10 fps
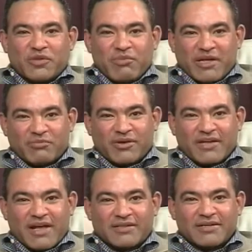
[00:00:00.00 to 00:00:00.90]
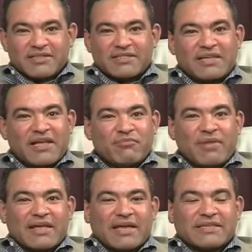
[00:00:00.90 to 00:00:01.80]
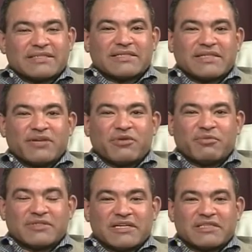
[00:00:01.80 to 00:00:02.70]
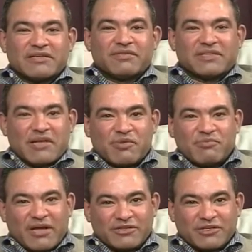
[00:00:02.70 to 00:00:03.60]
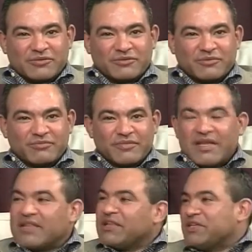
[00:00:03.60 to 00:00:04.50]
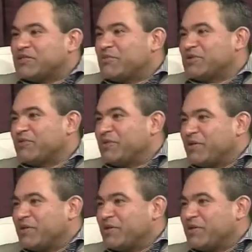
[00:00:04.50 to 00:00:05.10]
Mike Billiot. Today, my guest is State Representative Damon Baldone. Thank you so much for being